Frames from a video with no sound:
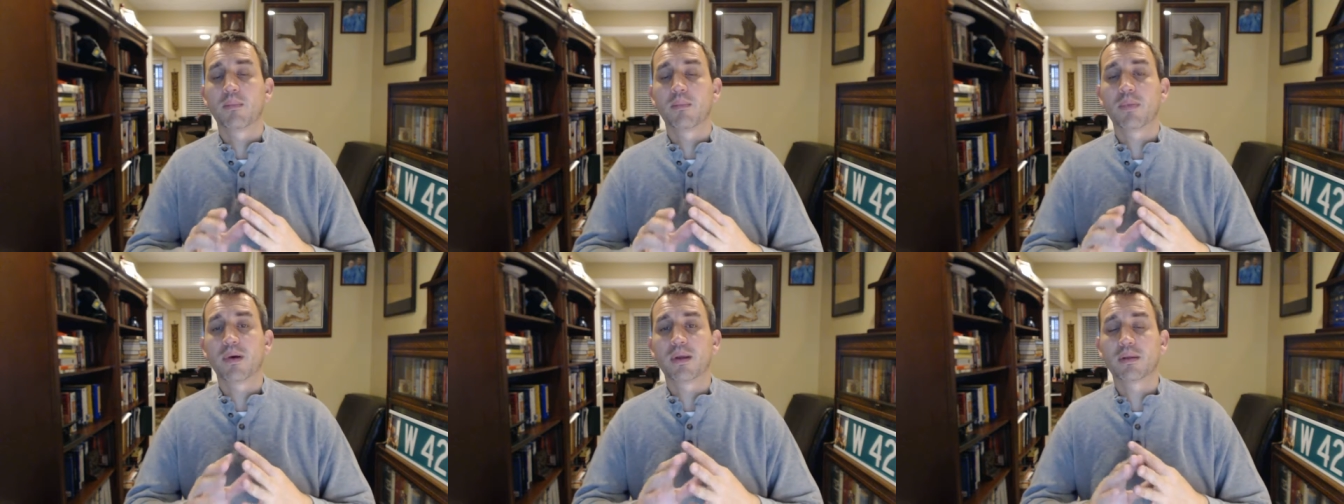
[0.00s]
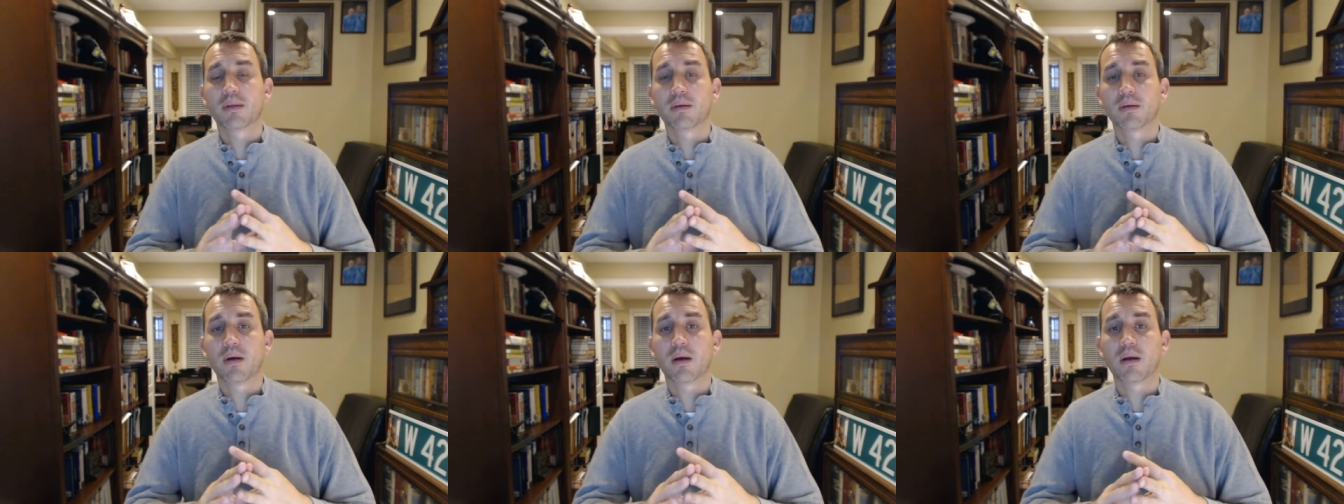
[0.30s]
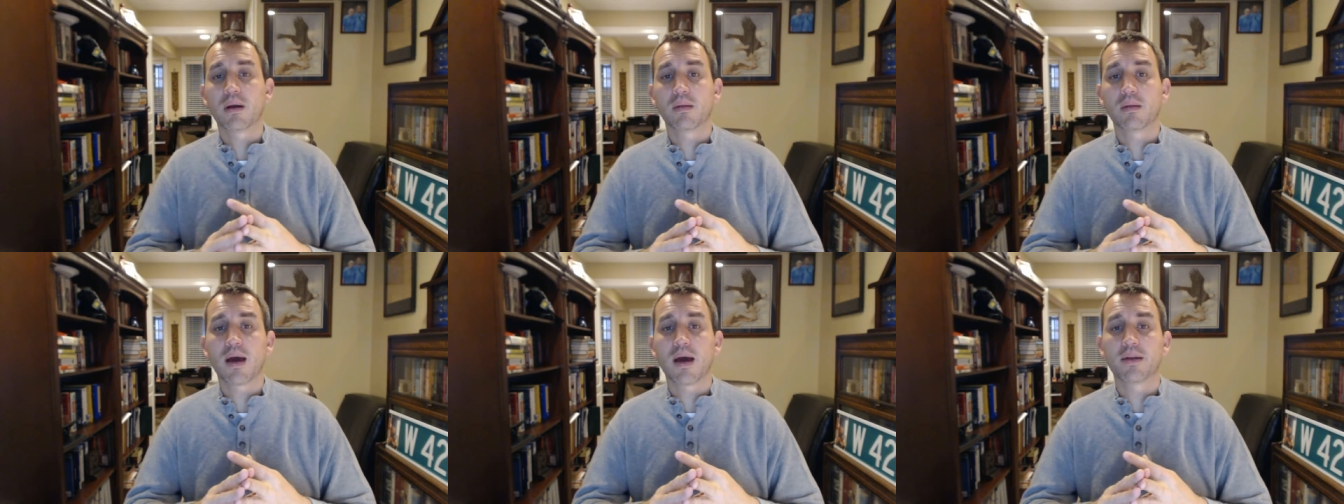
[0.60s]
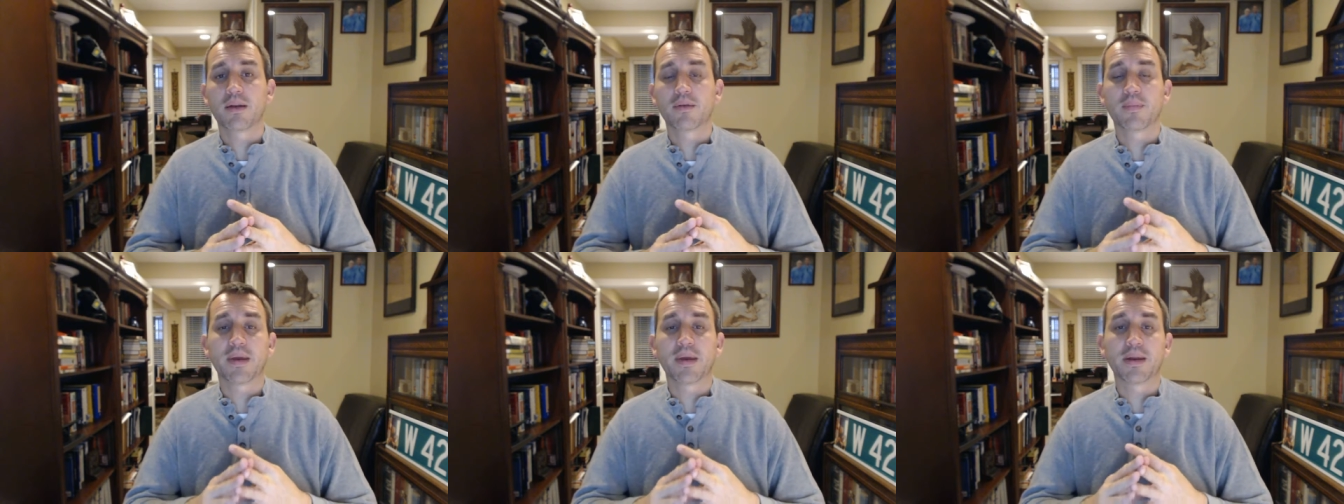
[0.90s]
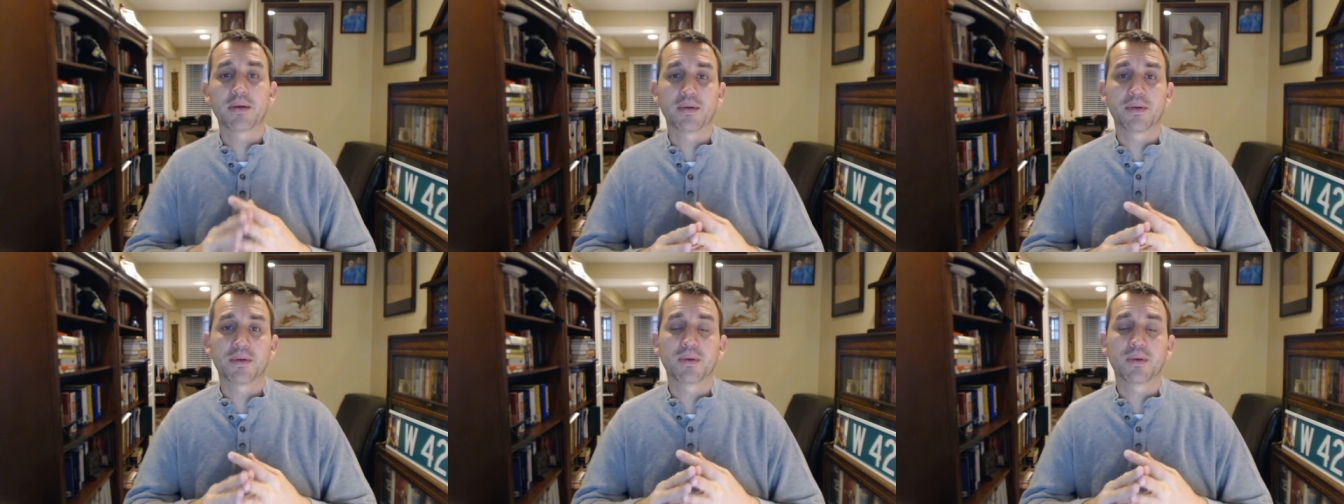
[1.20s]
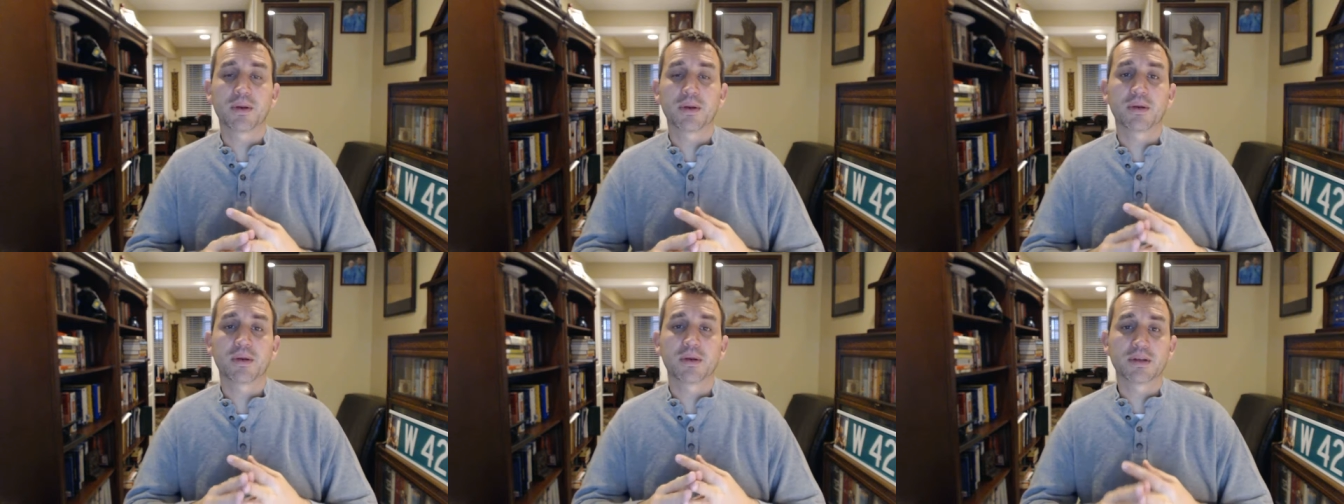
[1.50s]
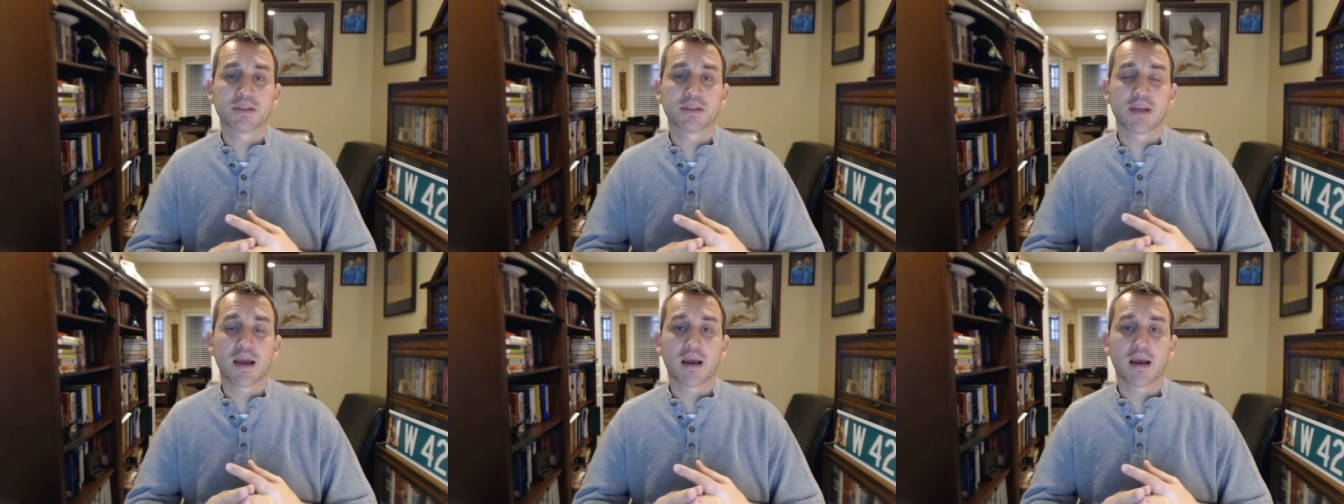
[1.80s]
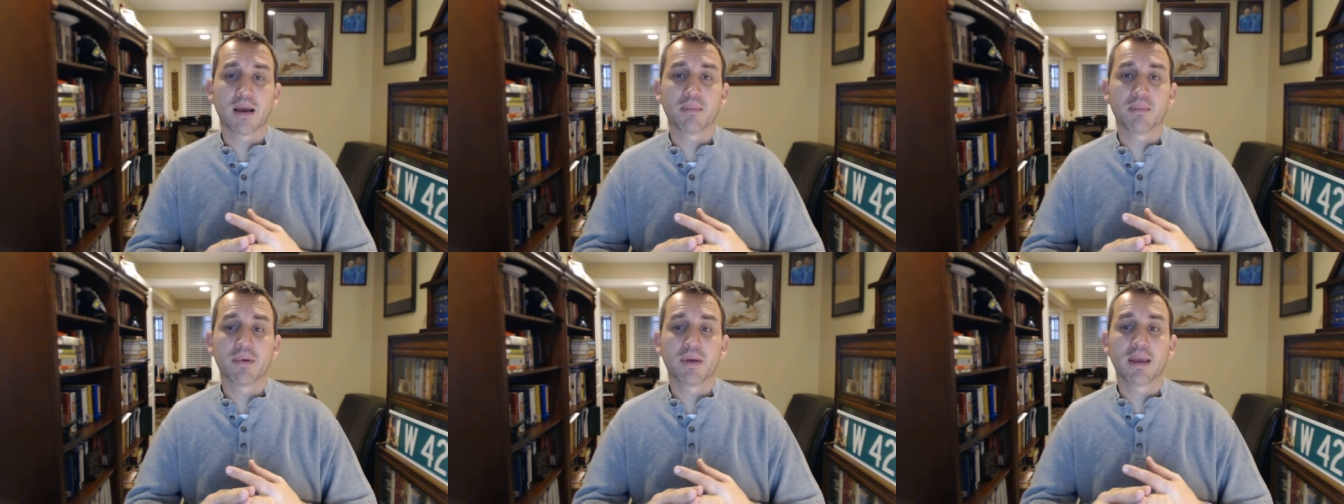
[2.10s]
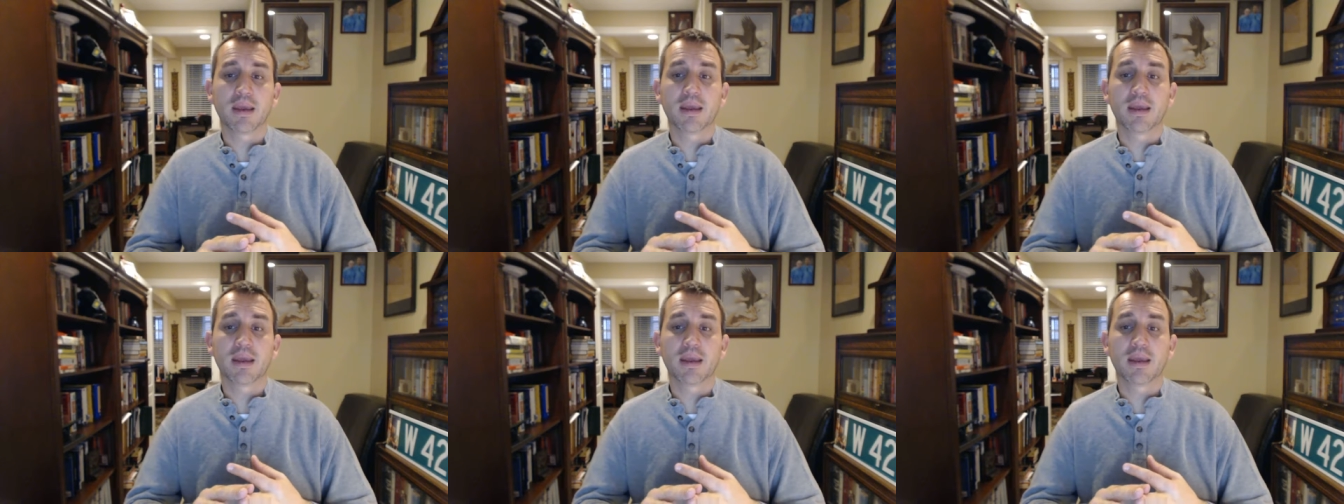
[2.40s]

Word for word: But there are a lot of them that are doing a good job.